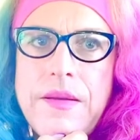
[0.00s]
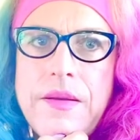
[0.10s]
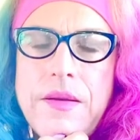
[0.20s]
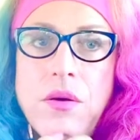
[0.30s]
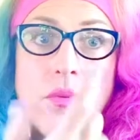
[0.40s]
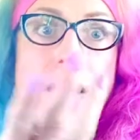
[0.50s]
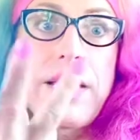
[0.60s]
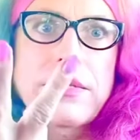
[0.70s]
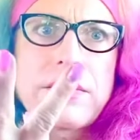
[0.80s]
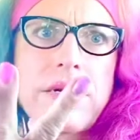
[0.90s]
what I
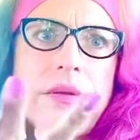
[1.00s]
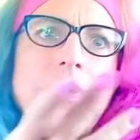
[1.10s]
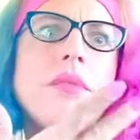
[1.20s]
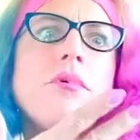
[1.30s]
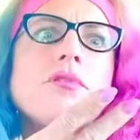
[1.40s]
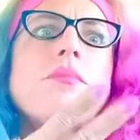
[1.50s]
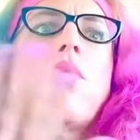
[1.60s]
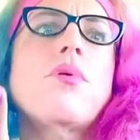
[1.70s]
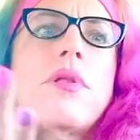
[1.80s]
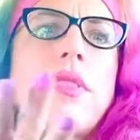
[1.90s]
consider to be the most
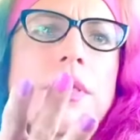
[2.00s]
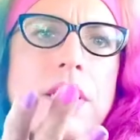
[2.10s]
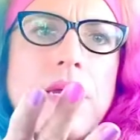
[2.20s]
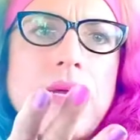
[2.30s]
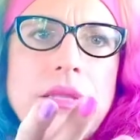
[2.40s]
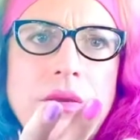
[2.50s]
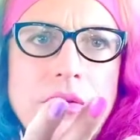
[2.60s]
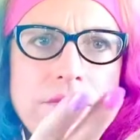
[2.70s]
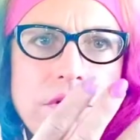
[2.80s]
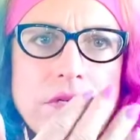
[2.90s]
important thing in the
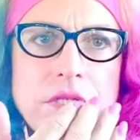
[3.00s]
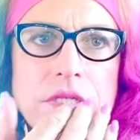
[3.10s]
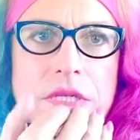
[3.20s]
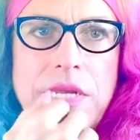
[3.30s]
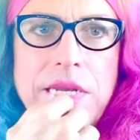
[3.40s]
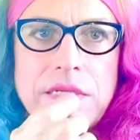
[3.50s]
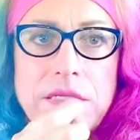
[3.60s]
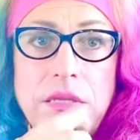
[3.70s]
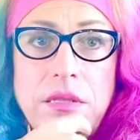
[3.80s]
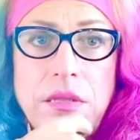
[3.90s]
universe, and that is
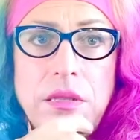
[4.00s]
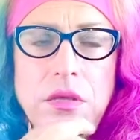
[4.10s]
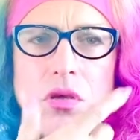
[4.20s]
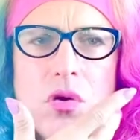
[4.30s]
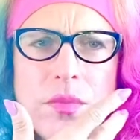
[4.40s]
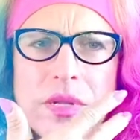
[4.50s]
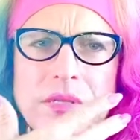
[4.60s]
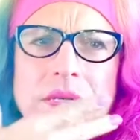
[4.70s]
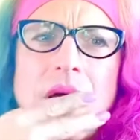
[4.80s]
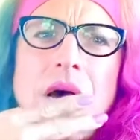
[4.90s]

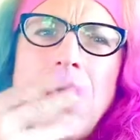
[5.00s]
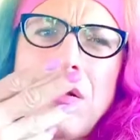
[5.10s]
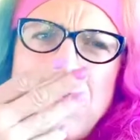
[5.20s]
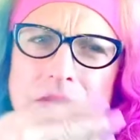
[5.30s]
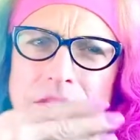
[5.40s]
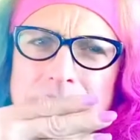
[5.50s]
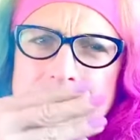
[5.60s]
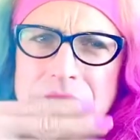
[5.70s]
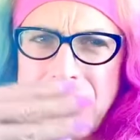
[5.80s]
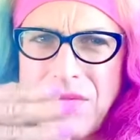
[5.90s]
humans learning
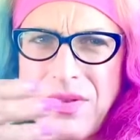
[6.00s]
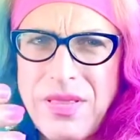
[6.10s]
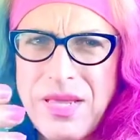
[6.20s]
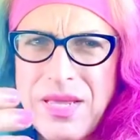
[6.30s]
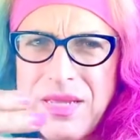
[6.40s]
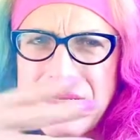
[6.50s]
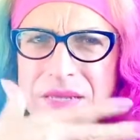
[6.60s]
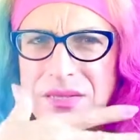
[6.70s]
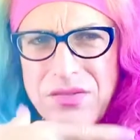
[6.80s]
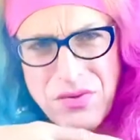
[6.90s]
certain things at
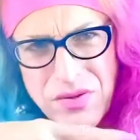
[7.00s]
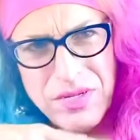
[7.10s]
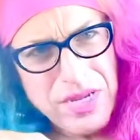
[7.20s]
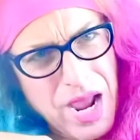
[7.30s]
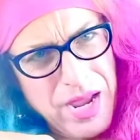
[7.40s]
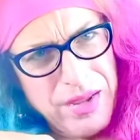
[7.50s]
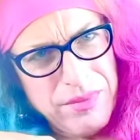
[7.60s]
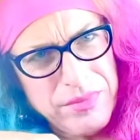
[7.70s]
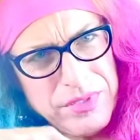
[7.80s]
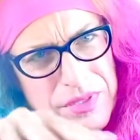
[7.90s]
certain
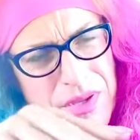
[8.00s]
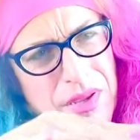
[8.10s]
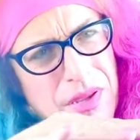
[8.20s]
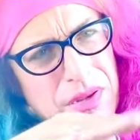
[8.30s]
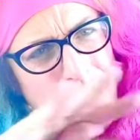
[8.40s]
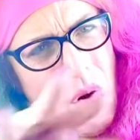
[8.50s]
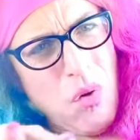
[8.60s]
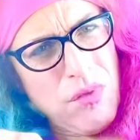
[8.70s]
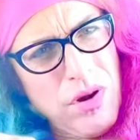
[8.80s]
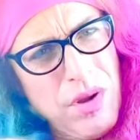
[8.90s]
times to
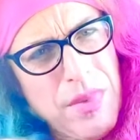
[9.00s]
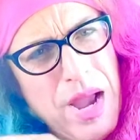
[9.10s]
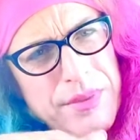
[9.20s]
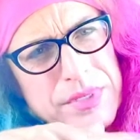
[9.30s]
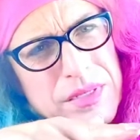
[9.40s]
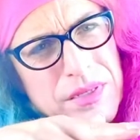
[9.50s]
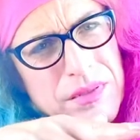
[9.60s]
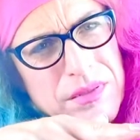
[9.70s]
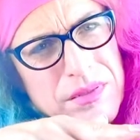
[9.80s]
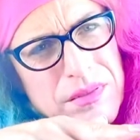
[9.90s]
overcome
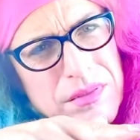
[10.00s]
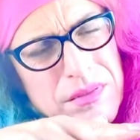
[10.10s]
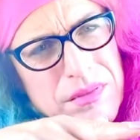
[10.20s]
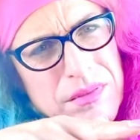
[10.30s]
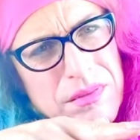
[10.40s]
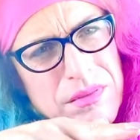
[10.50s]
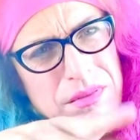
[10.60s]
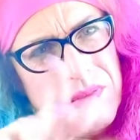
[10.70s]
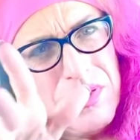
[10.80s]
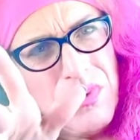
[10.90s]
obstacles
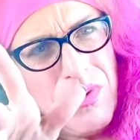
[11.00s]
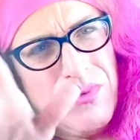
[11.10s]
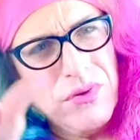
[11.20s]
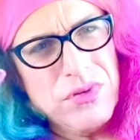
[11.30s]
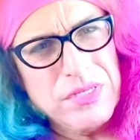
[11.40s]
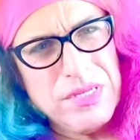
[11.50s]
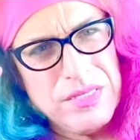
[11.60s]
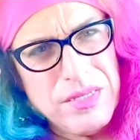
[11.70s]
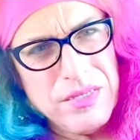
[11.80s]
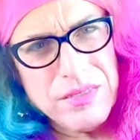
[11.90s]
to our future
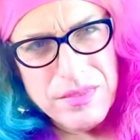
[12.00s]
existence.